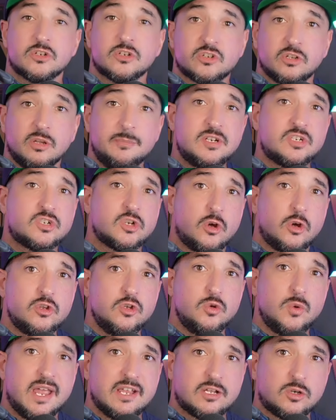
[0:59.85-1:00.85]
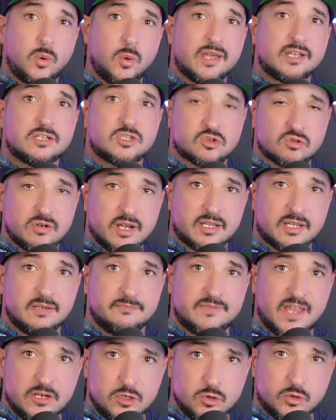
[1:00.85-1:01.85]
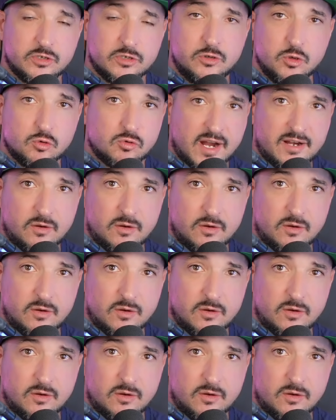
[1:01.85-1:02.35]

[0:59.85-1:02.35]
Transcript: So let me show you a quick trick that you can do right